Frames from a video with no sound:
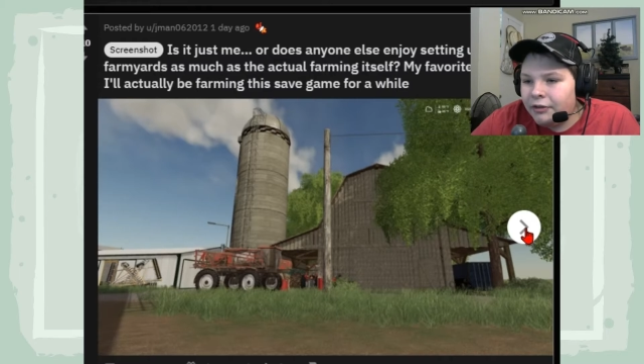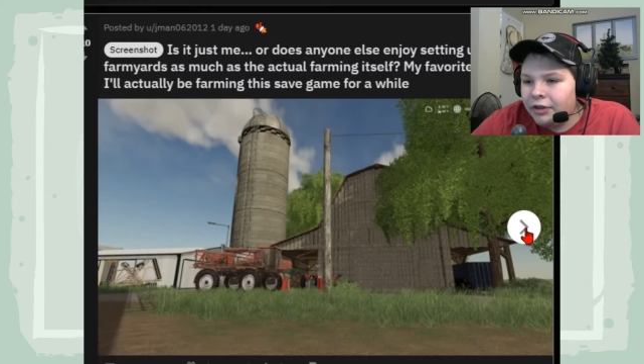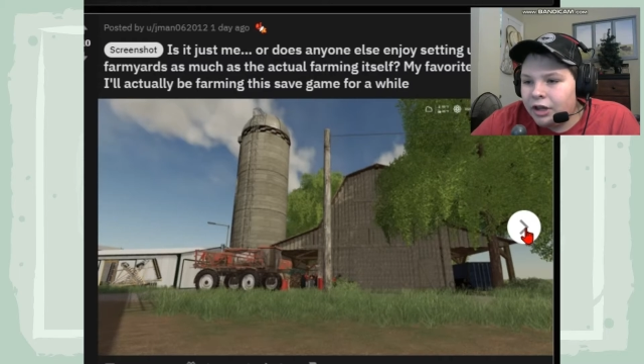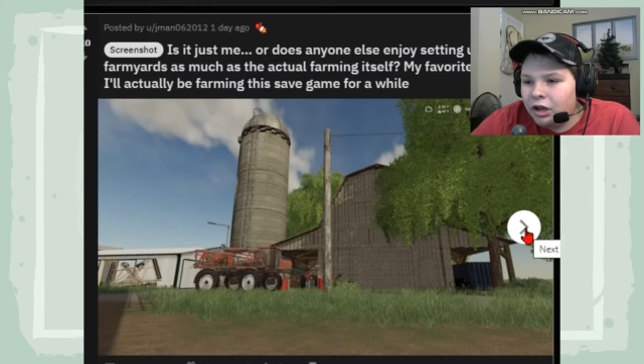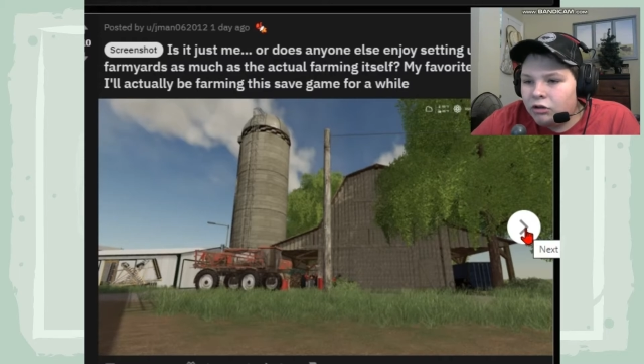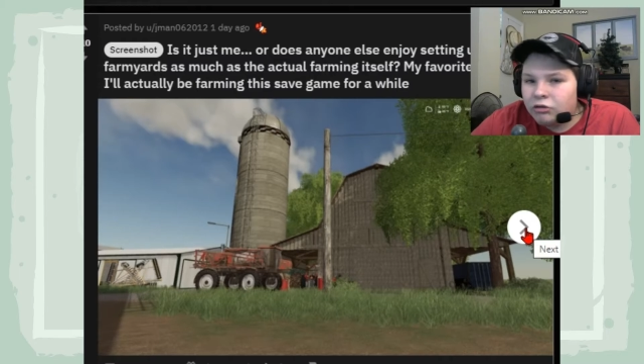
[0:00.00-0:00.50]

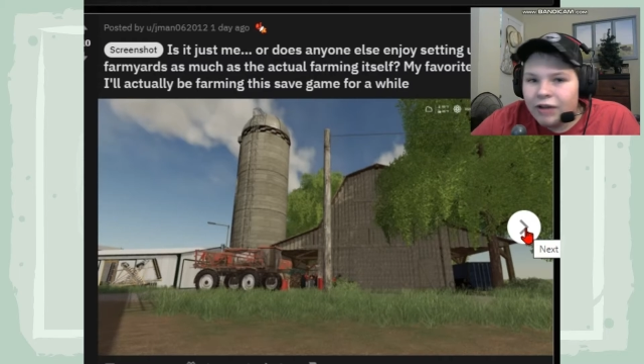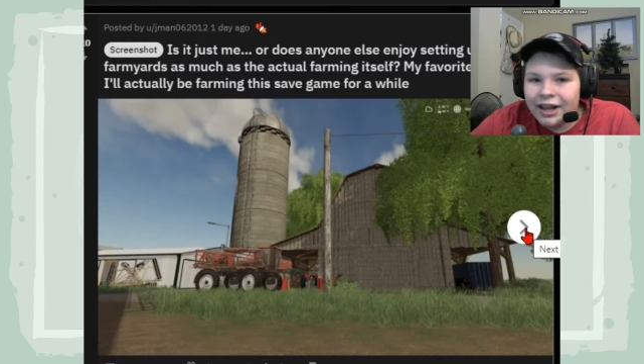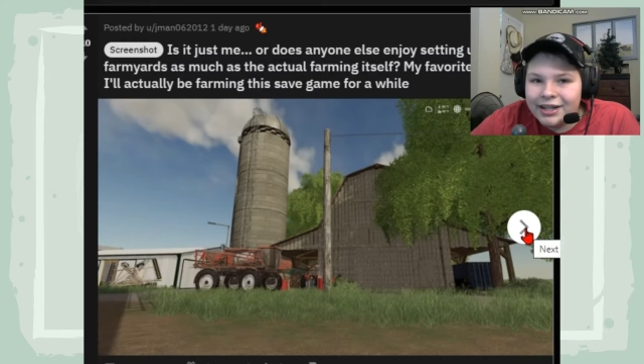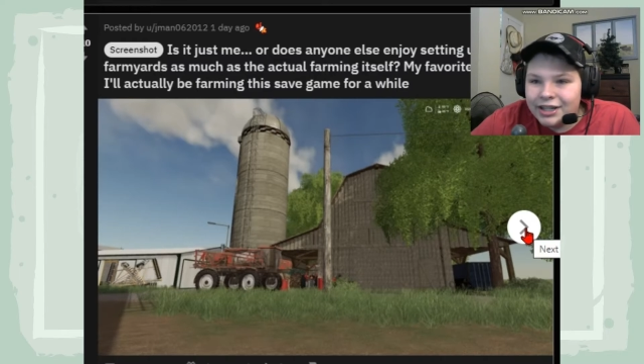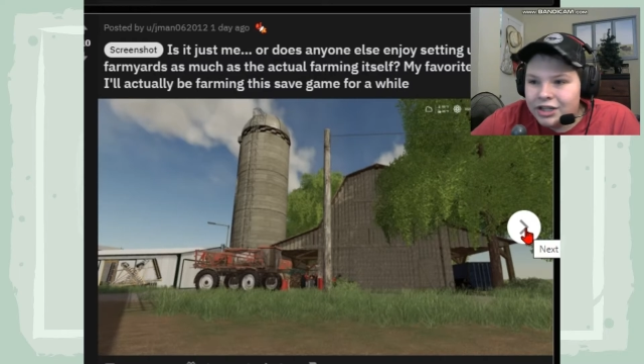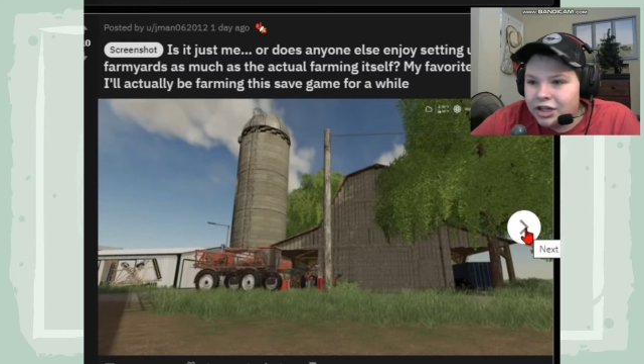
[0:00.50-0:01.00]
Definitely a
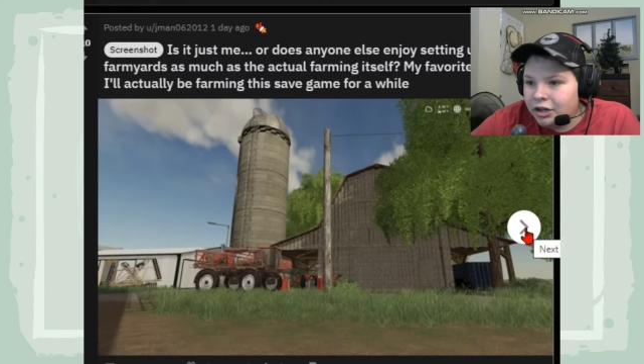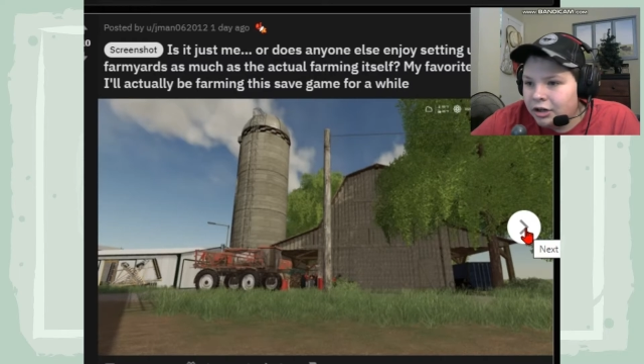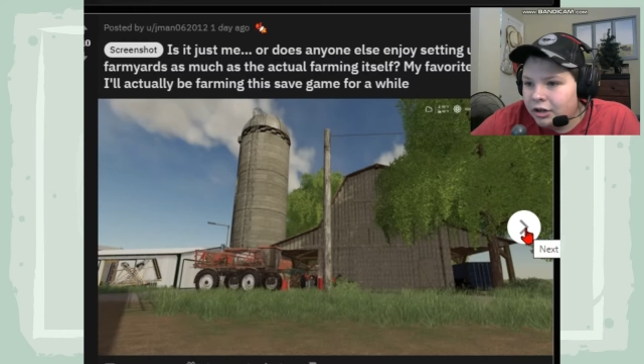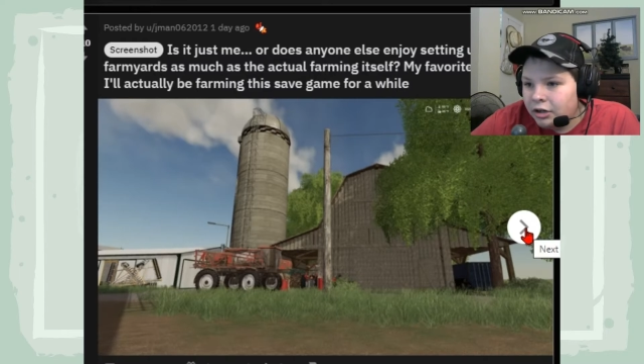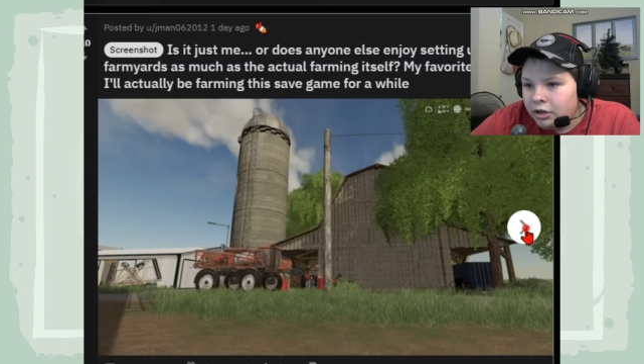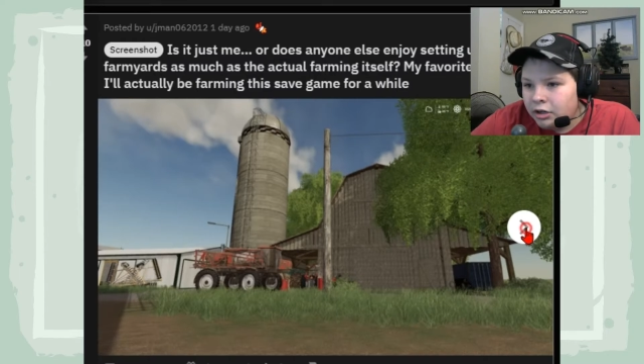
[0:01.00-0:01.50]
great
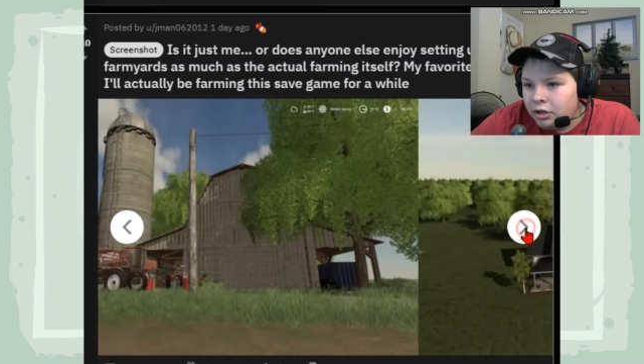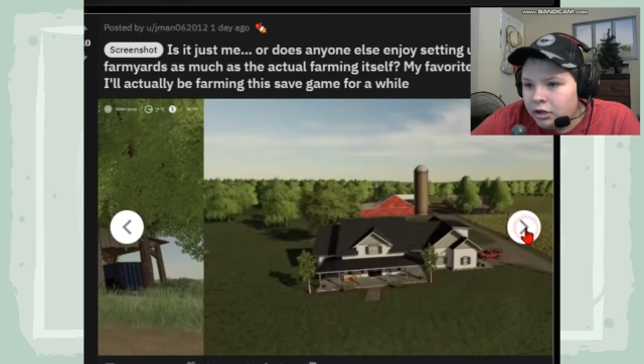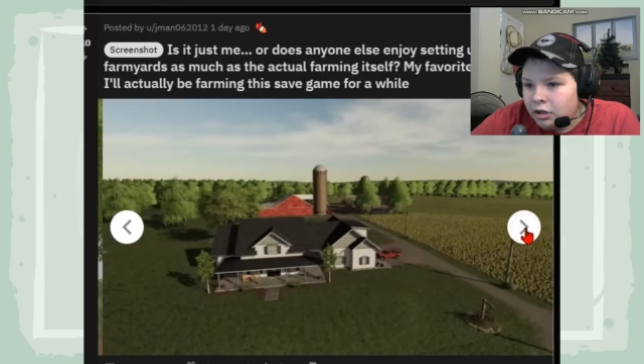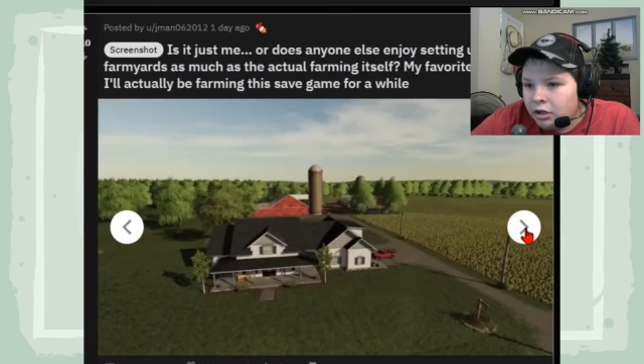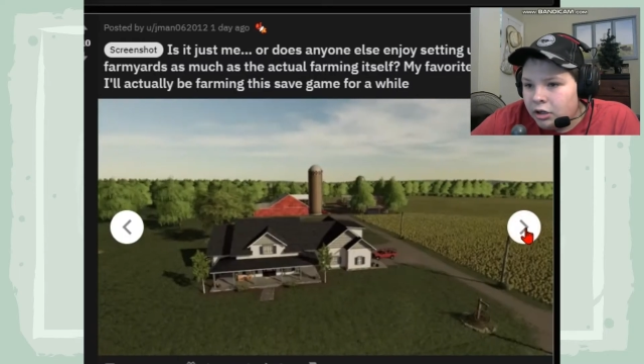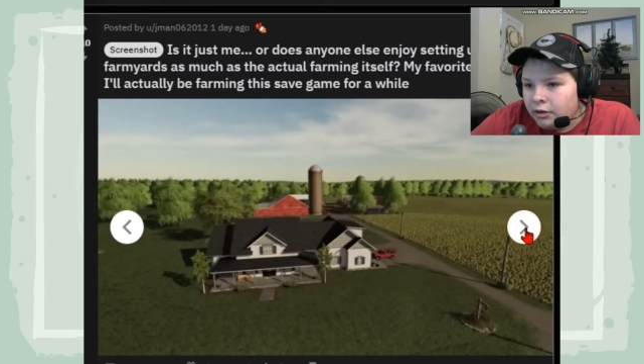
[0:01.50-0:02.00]
addition.
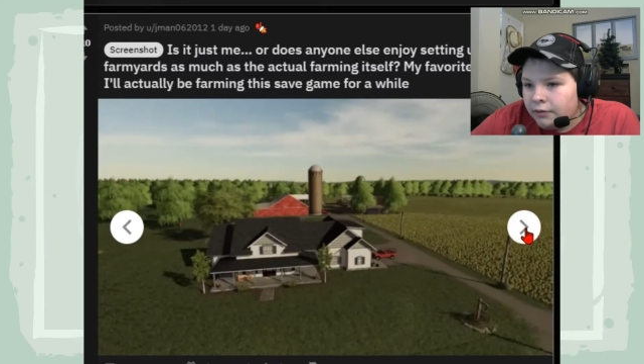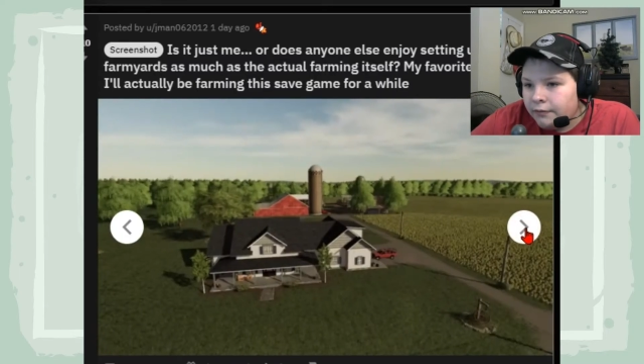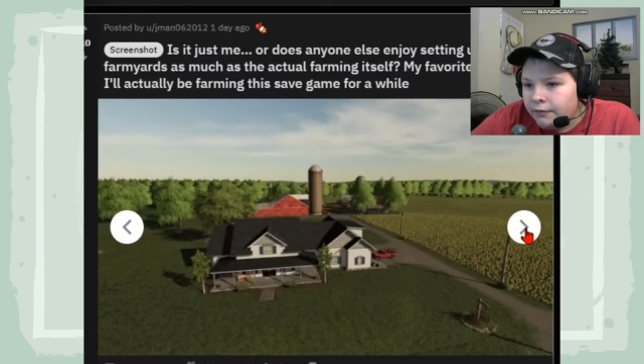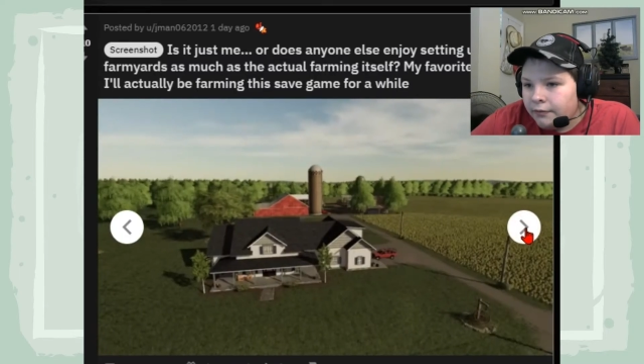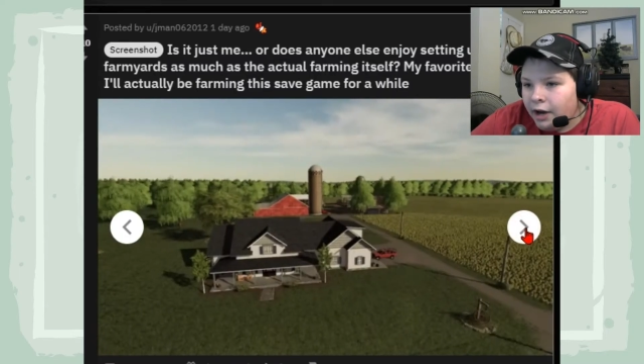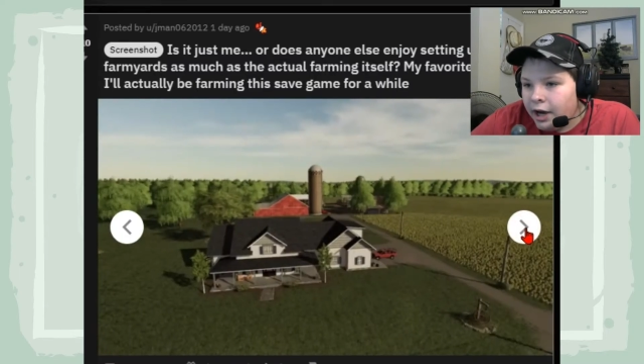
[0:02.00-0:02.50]

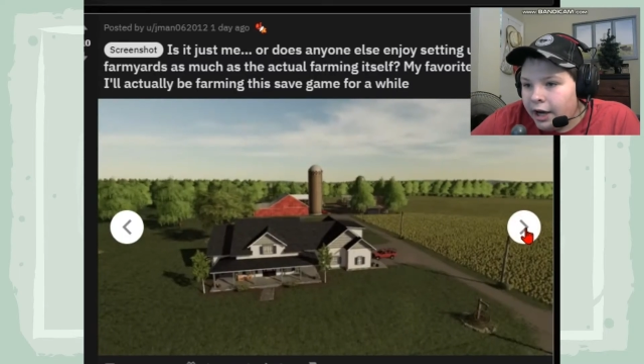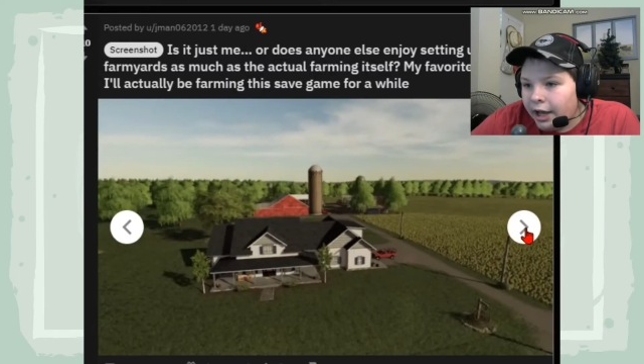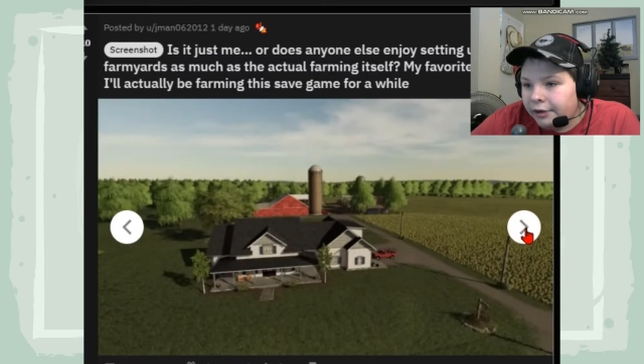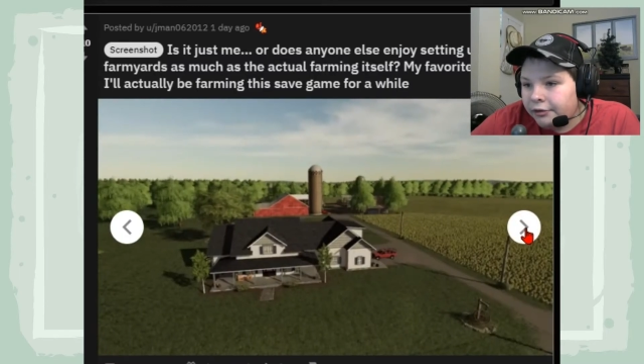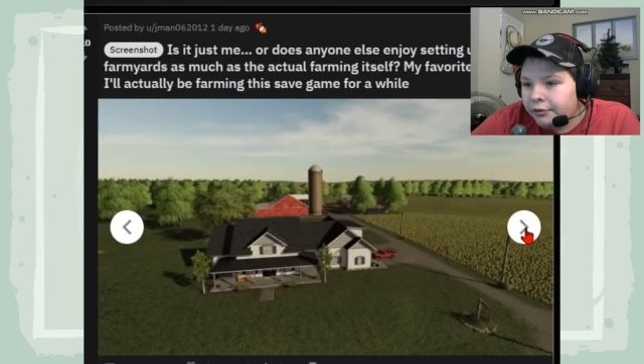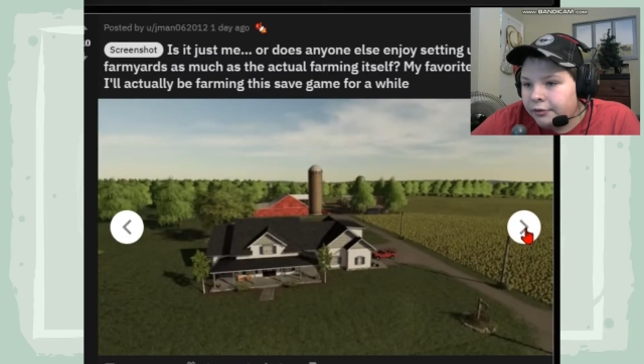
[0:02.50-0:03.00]

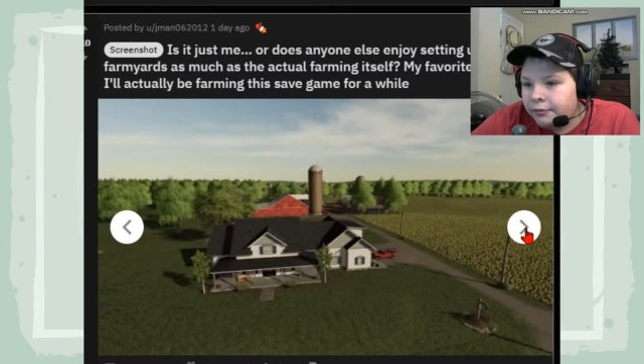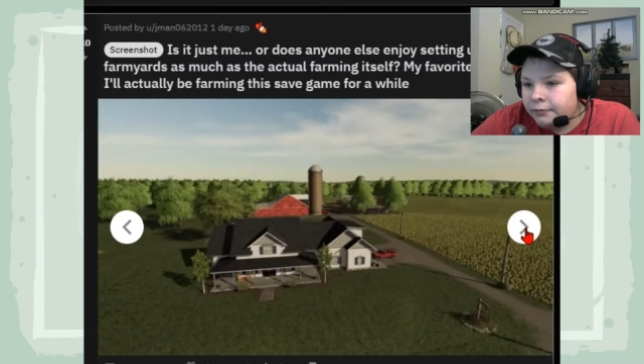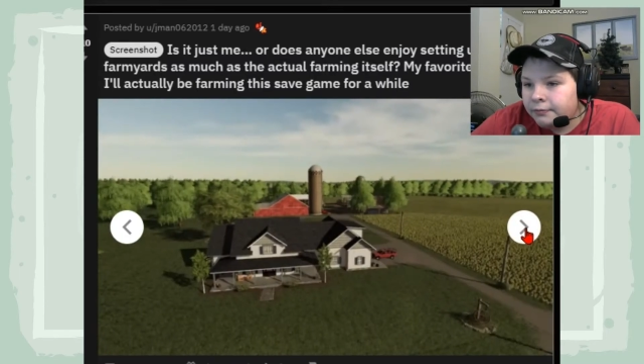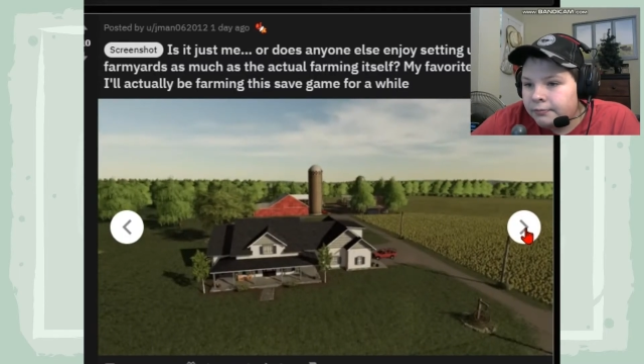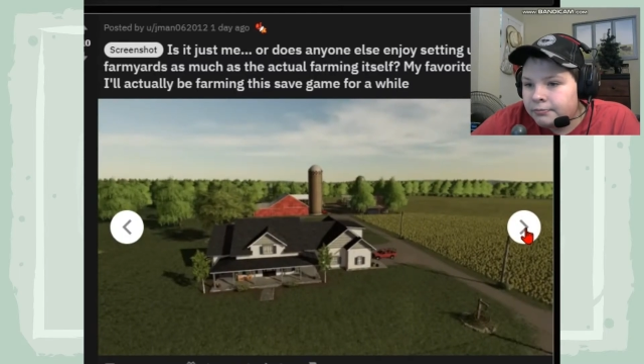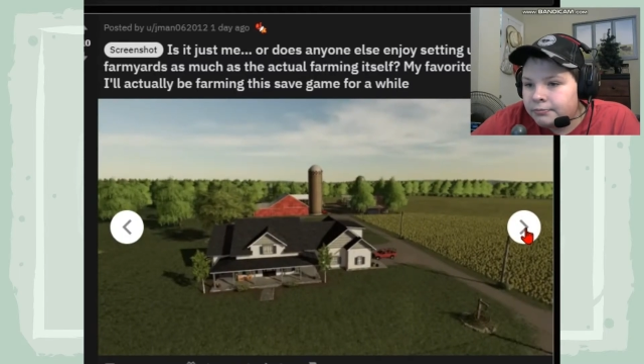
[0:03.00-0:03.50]
Very nice.